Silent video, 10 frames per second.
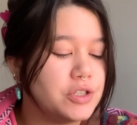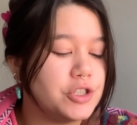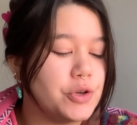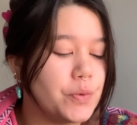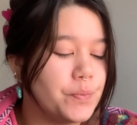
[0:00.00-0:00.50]

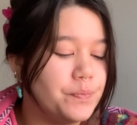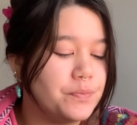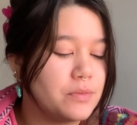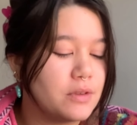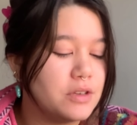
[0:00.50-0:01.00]
two
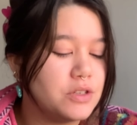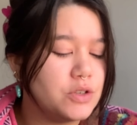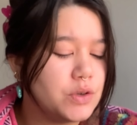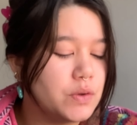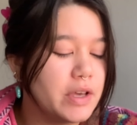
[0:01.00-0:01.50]
do
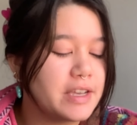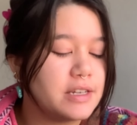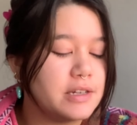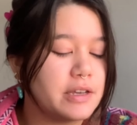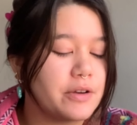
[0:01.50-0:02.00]
you like
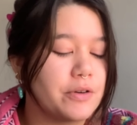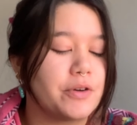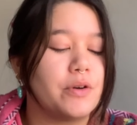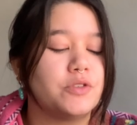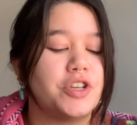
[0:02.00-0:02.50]
knitting or
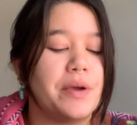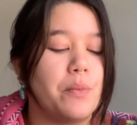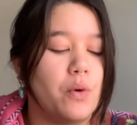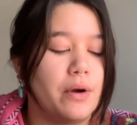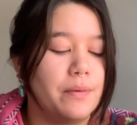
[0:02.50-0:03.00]
crochet
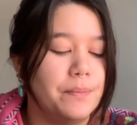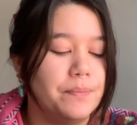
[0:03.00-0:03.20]
more?